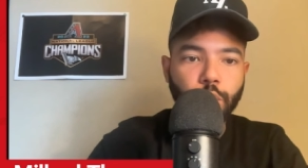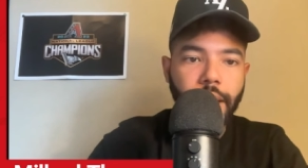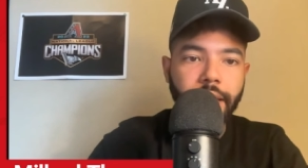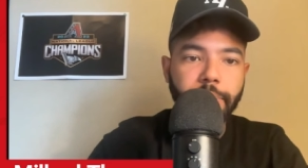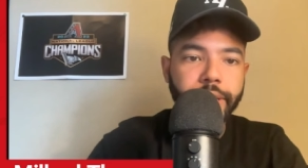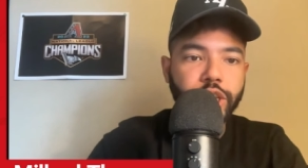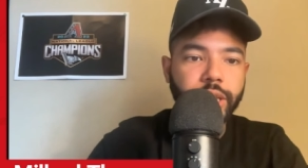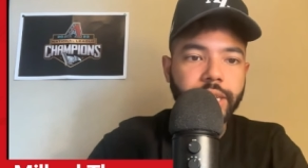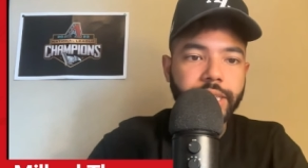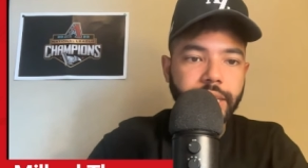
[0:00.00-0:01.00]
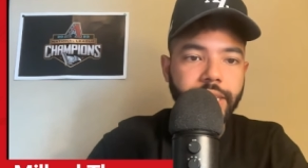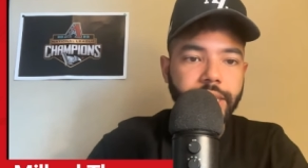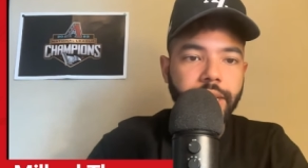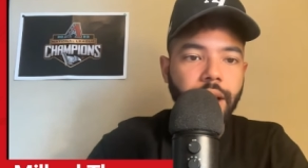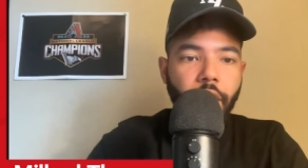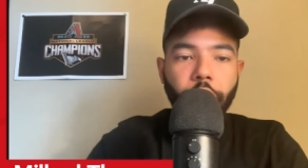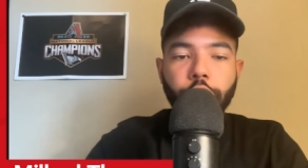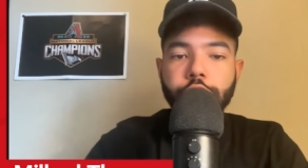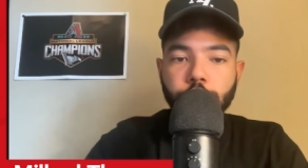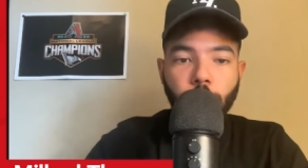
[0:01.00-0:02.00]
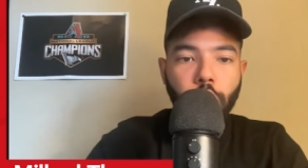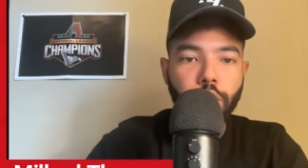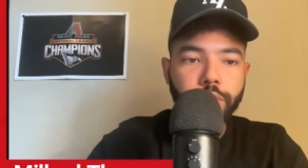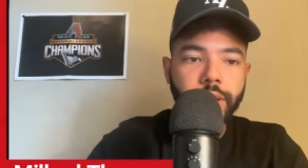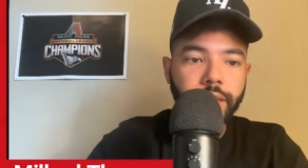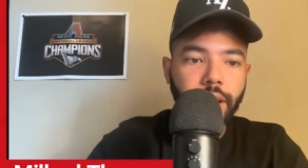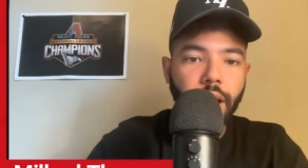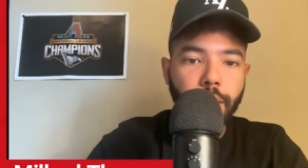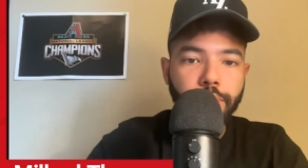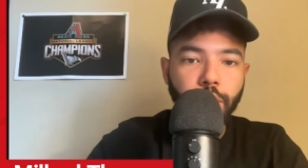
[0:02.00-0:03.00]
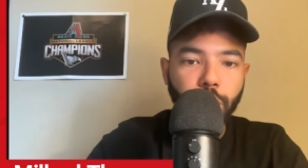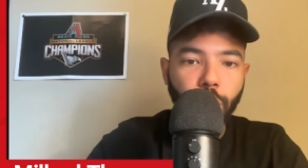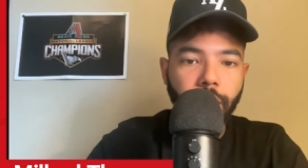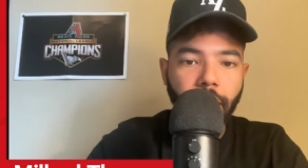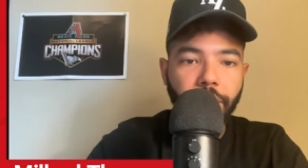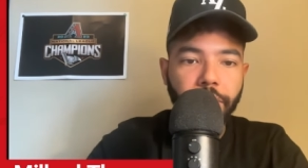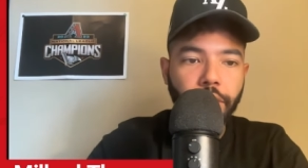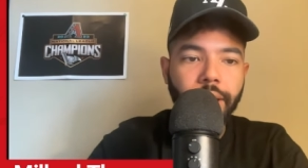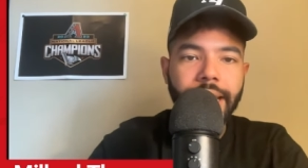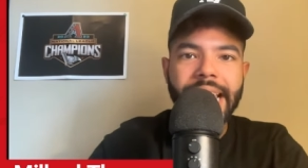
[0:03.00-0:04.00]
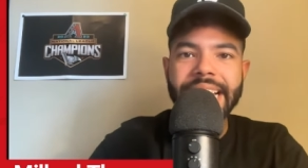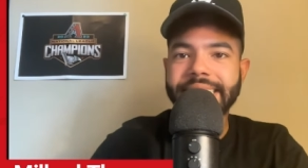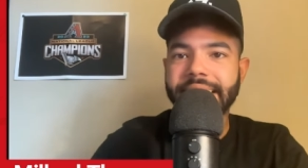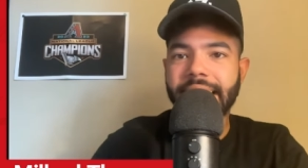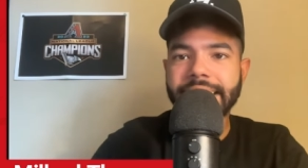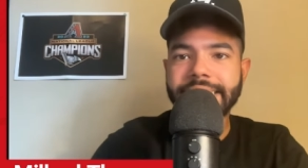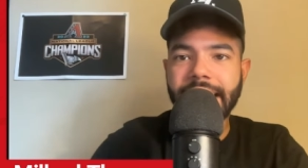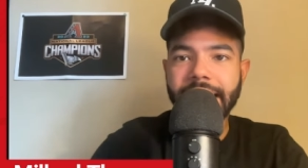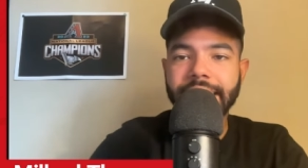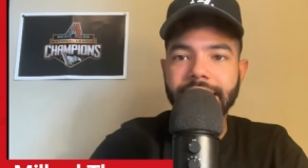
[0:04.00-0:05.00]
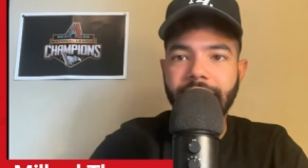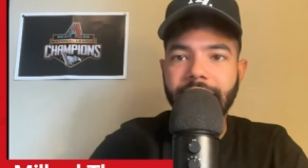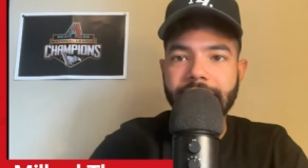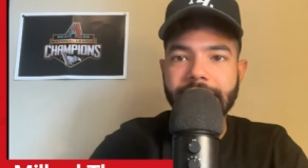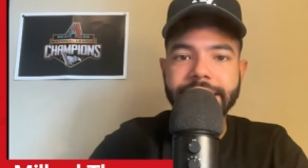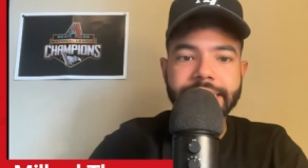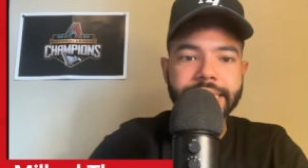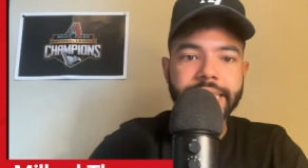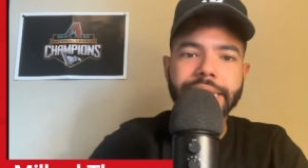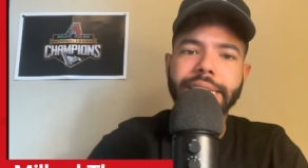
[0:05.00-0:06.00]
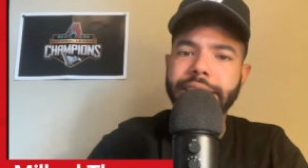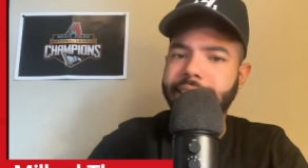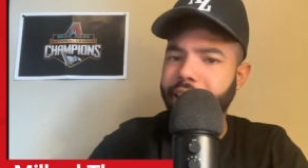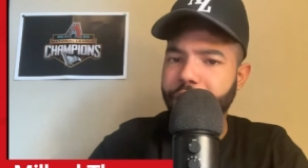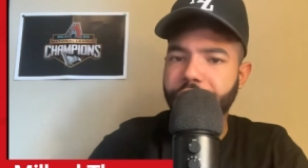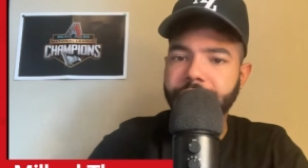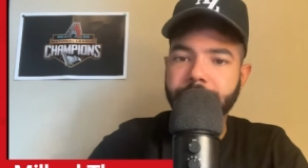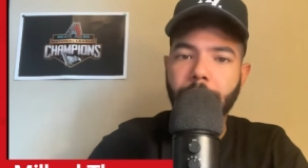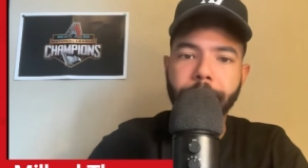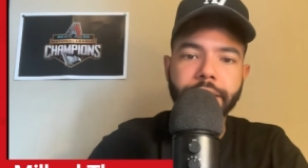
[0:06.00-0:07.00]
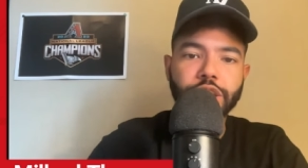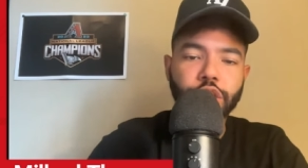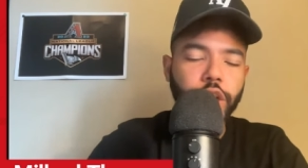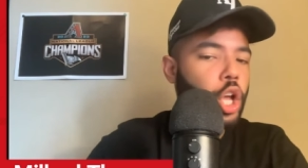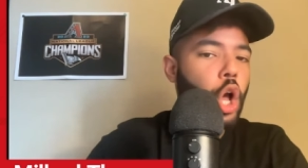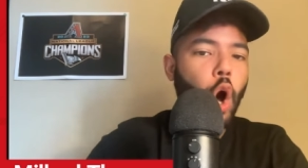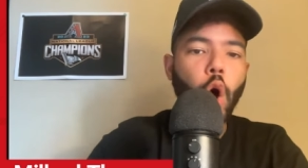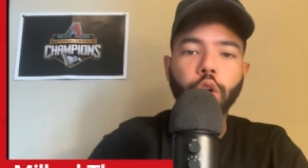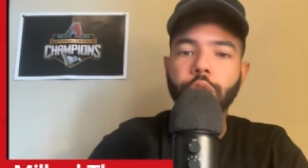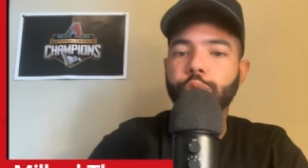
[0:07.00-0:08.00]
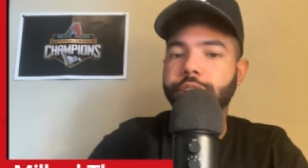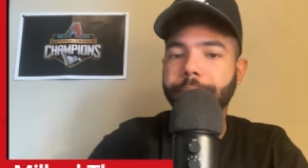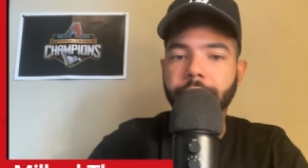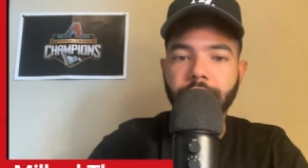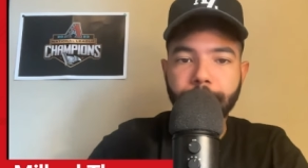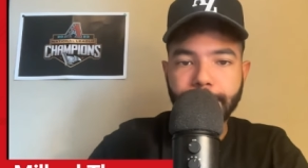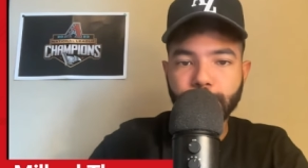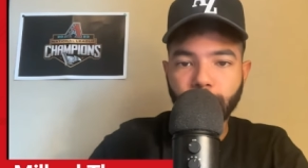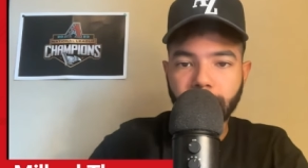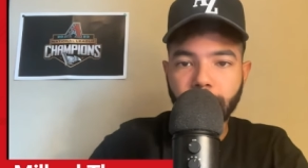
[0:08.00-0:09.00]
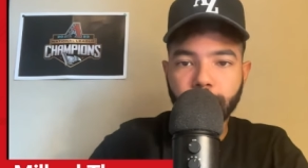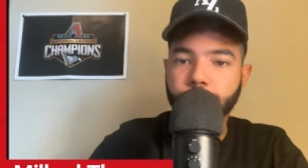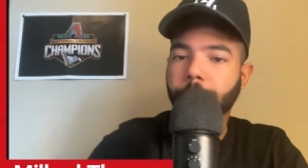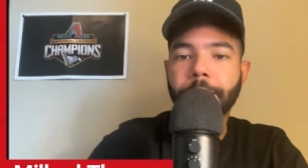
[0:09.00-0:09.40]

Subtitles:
right-handed pitching this season, the starters that the Cubs are throwing out there, it's not exactly like it's the stiffest competition. All due respect to the major leaguers,